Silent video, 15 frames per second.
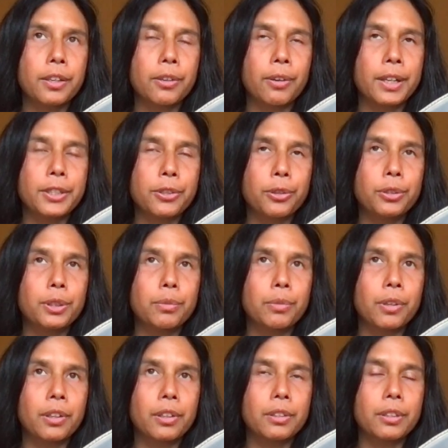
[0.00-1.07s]
I told them,
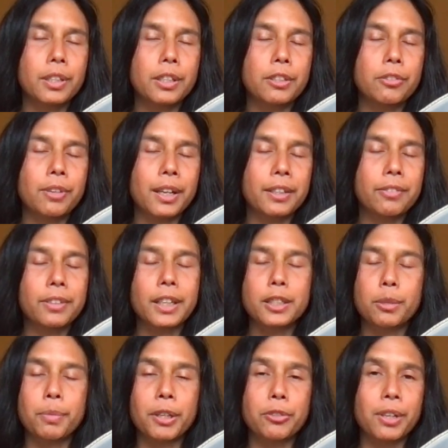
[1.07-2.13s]
well, Dragonfly is
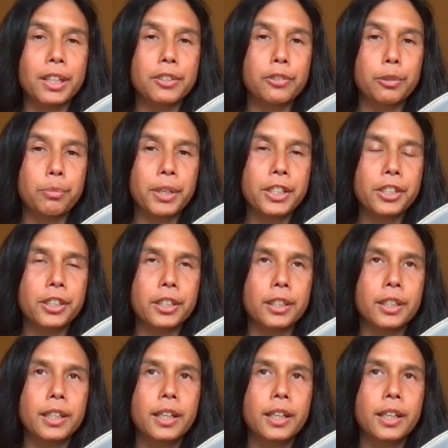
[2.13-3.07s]
about transformation.